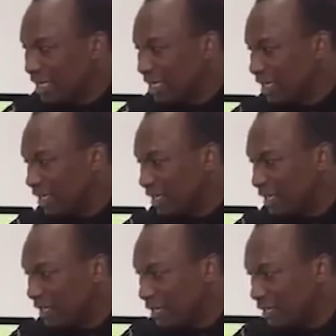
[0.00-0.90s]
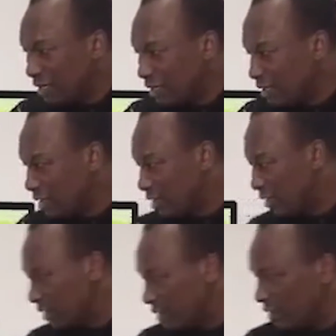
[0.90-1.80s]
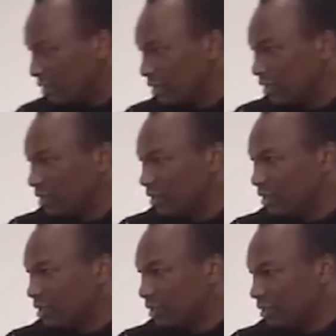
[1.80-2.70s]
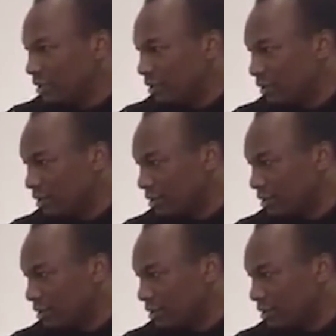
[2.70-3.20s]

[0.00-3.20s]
Nothing is said.